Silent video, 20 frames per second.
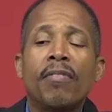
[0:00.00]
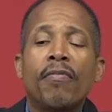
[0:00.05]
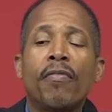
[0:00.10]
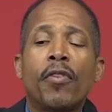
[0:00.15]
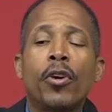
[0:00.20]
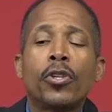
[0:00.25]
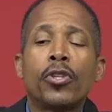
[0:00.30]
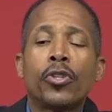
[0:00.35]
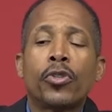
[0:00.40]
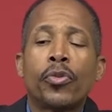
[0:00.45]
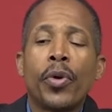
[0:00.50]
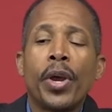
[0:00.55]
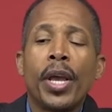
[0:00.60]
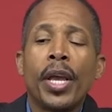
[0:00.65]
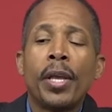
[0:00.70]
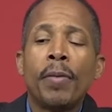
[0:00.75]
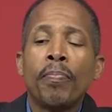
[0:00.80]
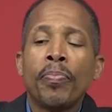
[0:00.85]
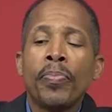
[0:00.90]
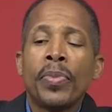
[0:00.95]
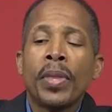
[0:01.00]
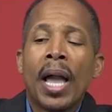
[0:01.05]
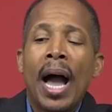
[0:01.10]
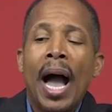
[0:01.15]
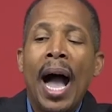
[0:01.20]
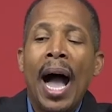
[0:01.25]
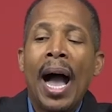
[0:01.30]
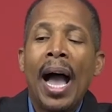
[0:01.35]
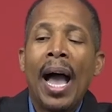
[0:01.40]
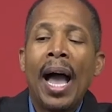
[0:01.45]
in verse 3,
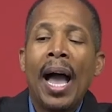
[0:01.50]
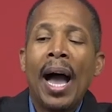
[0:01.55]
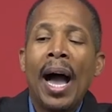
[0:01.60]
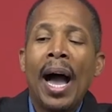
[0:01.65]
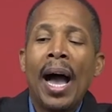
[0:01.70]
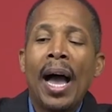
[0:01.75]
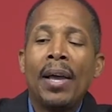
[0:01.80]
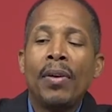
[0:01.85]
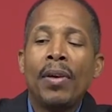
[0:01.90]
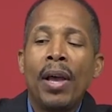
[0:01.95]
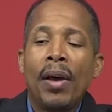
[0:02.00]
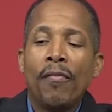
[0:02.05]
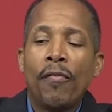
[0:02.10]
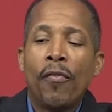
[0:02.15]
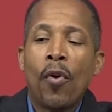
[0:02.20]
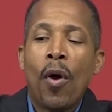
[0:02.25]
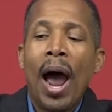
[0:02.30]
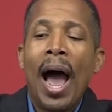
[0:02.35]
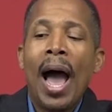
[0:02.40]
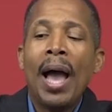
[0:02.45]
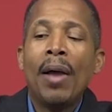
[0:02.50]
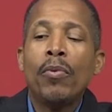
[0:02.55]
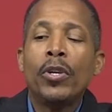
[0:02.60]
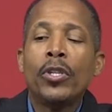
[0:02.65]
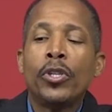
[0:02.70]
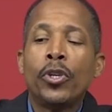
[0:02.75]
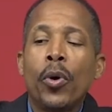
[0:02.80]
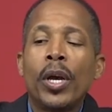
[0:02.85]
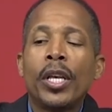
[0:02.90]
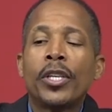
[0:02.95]
I, I, for I
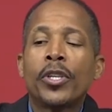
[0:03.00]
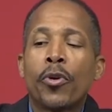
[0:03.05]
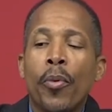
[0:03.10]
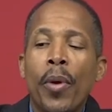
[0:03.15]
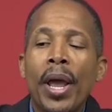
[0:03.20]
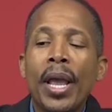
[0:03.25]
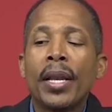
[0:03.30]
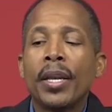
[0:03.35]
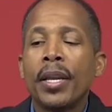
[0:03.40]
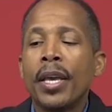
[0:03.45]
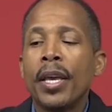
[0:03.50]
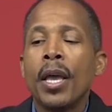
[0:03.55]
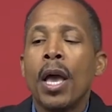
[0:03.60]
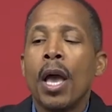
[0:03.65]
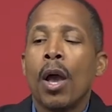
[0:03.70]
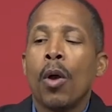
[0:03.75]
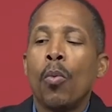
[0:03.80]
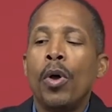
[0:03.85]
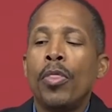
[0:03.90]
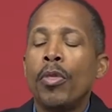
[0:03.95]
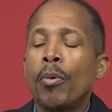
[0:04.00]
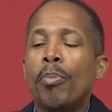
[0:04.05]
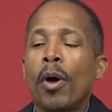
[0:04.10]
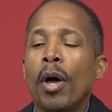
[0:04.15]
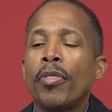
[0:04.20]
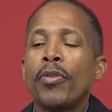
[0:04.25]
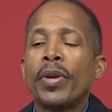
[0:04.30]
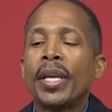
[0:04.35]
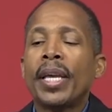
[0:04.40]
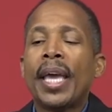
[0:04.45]
rejoice greatly when the
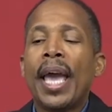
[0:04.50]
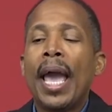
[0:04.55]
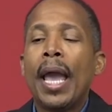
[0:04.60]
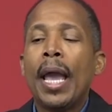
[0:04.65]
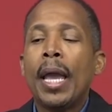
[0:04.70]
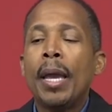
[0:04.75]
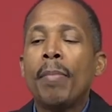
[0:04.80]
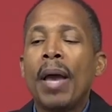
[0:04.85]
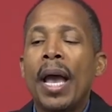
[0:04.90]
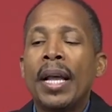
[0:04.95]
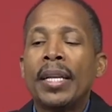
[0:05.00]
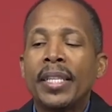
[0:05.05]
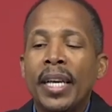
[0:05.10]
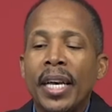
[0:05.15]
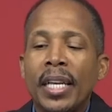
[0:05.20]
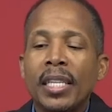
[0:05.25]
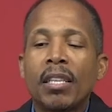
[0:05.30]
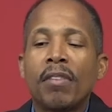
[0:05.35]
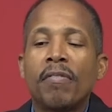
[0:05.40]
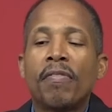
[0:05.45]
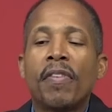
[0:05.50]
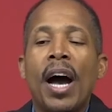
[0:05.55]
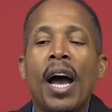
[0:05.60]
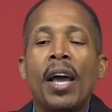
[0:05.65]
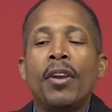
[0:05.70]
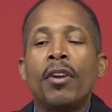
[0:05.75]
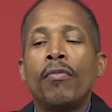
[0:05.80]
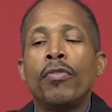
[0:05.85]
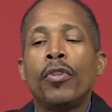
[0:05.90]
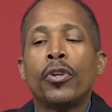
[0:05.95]
brethren came and
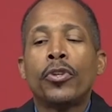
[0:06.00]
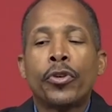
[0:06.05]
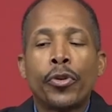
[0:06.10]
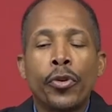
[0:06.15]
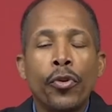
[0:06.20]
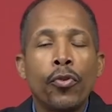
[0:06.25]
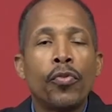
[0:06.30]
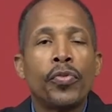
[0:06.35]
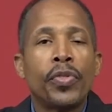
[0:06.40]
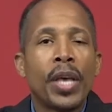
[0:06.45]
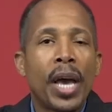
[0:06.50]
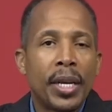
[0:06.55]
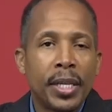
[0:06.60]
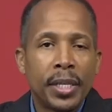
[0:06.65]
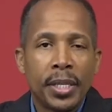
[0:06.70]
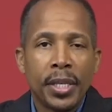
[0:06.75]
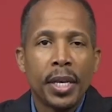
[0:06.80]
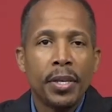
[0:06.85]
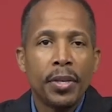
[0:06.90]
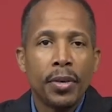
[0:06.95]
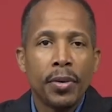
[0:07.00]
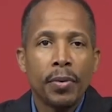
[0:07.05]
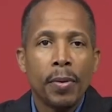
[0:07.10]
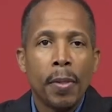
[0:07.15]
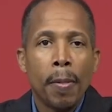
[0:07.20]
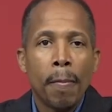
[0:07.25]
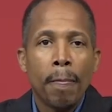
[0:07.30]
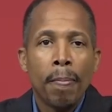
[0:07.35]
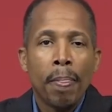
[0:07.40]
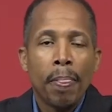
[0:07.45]
testified of the truth that is in you.
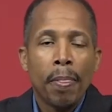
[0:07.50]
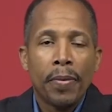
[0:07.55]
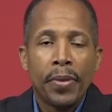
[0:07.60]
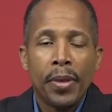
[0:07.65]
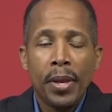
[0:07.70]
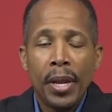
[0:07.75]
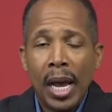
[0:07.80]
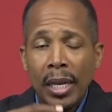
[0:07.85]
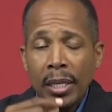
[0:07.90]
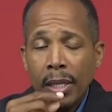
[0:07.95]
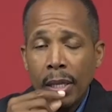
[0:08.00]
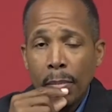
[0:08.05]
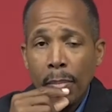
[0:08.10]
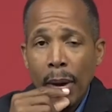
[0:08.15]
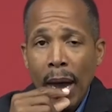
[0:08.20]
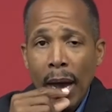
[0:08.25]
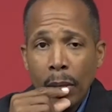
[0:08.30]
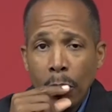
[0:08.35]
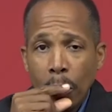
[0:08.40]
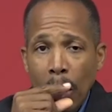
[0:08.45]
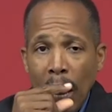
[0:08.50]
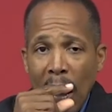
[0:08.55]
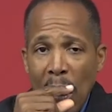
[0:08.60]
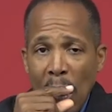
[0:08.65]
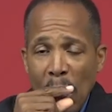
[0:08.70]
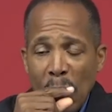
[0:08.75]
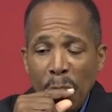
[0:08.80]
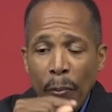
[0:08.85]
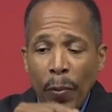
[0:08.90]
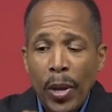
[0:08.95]
See, that's the bottom
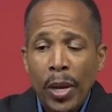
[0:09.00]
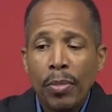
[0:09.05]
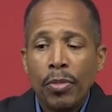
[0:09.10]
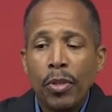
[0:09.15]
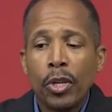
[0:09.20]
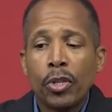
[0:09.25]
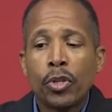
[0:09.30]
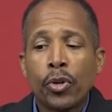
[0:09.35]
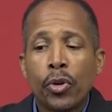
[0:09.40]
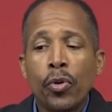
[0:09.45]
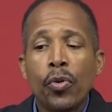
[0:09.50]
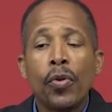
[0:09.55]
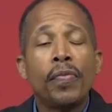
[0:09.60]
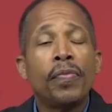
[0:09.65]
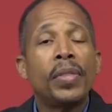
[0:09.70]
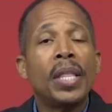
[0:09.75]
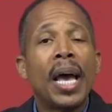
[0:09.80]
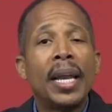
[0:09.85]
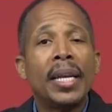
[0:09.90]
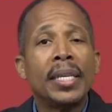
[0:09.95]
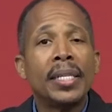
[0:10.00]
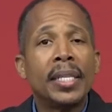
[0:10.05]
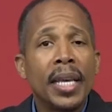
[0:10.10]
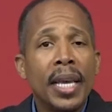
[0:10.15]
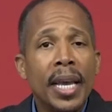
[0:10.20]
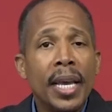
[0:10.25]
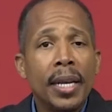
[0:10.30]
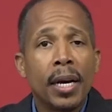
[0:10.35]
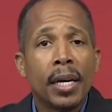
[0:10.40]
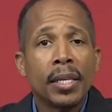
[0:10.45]
line the truth that is
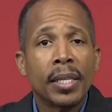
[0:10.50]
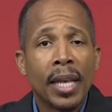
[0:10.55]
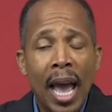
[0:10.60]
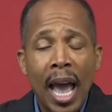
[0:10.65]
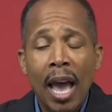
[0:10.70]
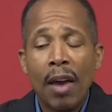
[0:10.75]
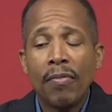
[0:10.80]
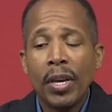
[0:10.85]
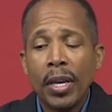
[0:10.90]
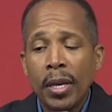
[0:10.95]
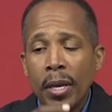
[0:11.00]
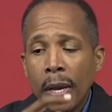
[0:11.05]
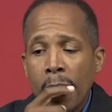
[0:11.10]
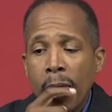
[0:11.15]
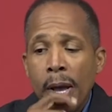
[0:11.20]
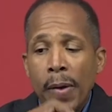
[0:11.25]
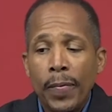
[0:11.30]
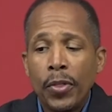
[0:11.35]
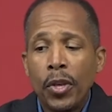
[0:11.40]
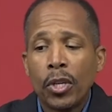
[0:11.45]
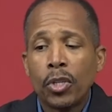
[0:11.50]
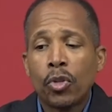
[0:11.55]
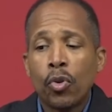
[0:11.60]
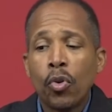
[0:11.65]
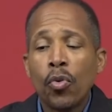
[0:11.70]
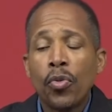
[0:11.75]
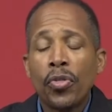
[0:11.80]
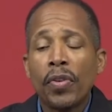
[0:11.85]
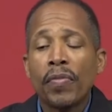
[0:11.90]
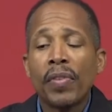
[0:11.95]
in us, having the
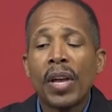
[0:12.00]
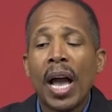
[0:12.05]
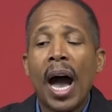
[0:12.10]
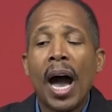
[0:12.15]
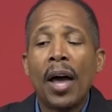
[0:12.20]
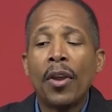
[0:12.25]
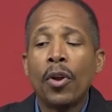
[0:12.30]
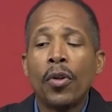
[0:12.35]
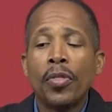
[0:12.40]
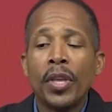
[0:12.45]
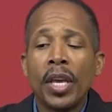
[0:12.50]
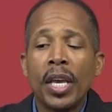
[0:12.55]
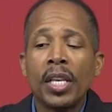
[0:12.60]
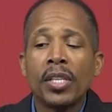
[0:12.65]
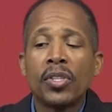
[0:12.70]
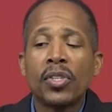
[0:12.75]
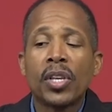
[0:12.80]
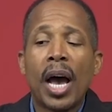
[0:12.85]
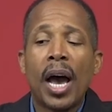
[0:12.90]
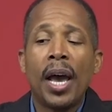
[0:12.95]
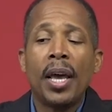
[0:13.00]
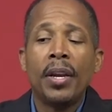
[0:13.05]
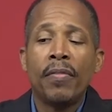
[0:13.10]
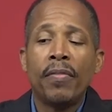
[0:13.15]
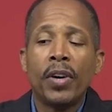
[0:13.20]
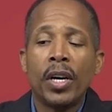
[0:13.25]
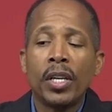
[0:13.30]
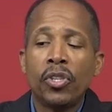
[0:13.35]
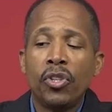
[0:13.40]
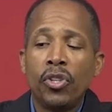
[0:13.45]
truth of God on the inside
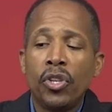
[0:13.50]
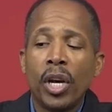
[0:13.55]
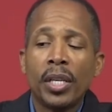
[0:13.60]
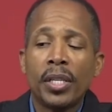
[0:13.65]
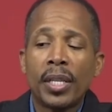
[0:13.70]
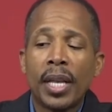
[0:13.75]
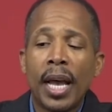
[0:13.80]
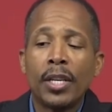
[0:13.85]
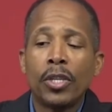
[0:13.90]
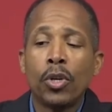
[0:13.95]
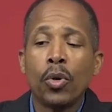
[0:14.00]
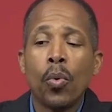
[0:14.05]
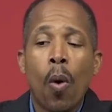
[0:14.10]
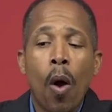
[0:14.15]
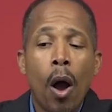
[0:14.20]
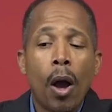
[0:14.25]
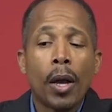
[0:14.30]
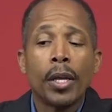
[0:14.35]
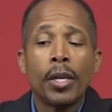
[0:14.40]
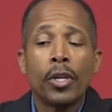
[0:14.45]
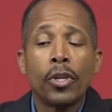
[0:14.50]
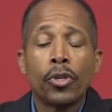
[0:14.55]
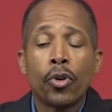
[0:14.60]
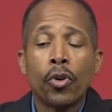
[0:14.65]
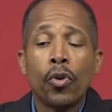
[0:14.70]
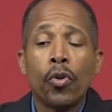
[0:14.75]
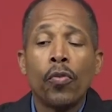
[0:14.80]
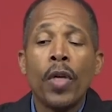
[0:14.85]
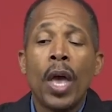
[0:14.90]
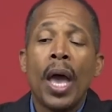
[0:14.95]
of us, just as you walk in the
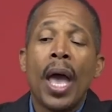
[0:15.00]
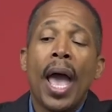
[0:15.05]
truth,